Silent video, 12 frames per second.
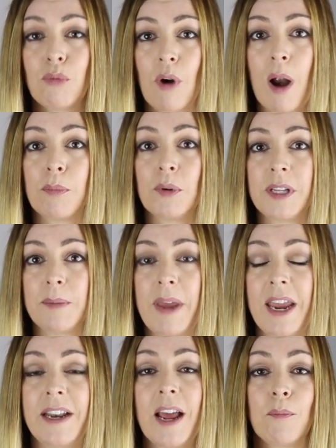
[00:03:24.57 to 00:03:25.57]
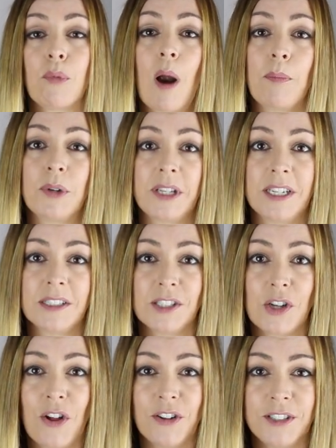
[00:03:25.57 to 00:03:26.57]
properly made and properly
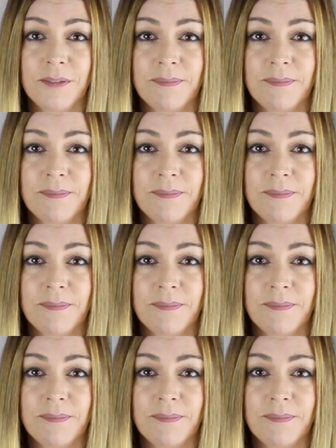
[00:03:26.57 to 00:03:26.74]
installed.